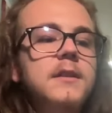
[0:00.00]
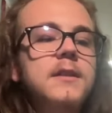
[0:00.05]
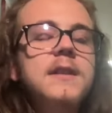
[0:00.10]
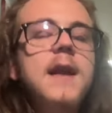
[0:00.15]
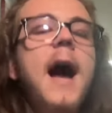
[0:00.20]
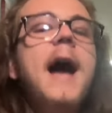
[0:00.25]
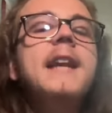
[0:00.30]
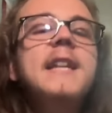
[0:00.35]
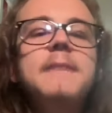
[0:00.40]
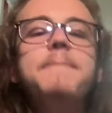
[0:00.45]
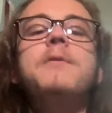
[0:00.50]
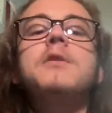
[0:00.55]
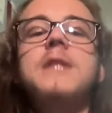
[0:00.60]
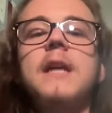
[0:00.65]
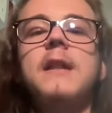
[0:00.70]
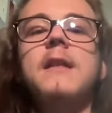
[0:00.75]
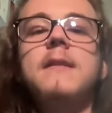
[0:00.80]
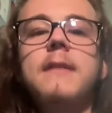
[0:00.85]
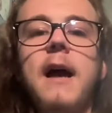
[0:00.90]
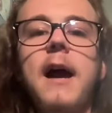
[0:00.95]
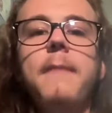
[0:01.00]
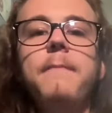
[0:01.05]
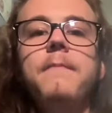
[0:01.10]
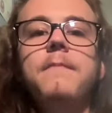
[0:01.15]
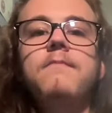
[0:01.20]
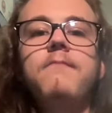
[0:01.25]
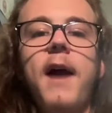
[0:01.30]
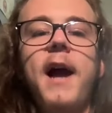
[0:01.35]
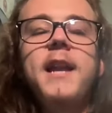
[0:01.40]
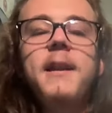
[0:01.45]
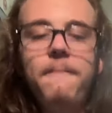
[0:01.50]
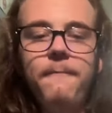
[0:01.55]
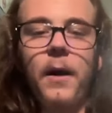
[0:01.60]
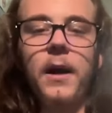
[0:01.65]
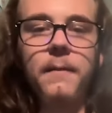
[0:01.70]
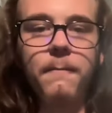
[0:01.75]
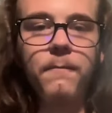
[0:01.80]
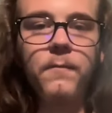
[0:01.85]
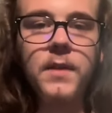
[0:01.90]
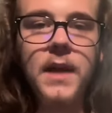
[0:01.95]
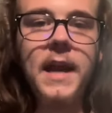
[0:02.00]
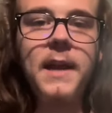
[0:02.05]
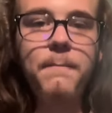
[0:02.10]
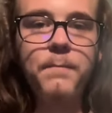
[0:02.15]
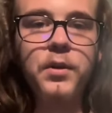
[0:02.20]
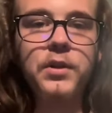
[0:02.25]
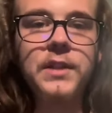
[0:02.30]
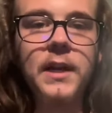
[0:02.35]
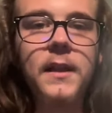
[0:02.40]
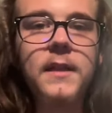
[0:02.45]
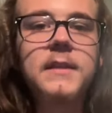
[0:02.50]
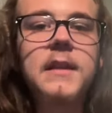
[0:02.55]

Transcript: 90% of the time, 98%